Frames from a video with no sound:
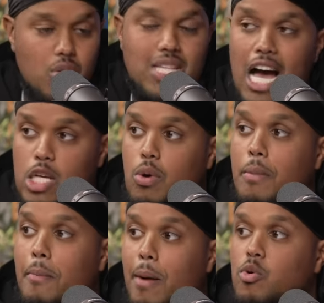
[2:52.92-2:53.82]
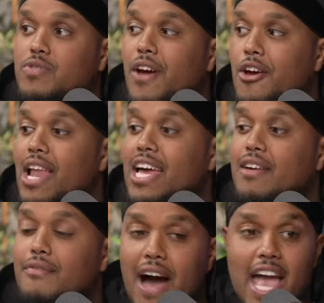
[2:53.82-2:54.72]
It was the house where my mum was very like
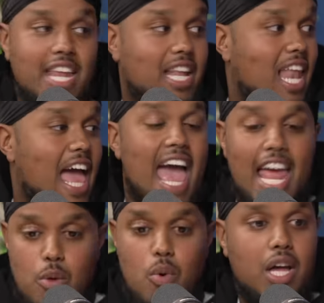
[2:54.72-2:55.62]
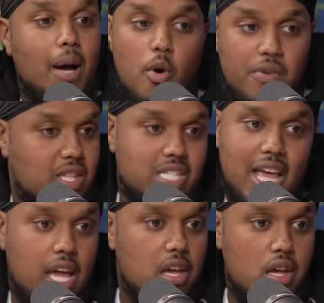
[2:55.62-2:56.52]
inviting and let anyone come over and
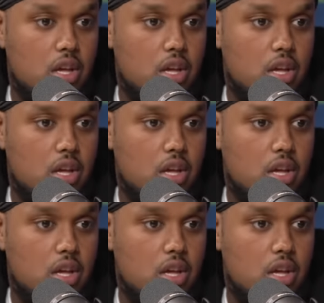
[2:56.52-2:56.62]
stay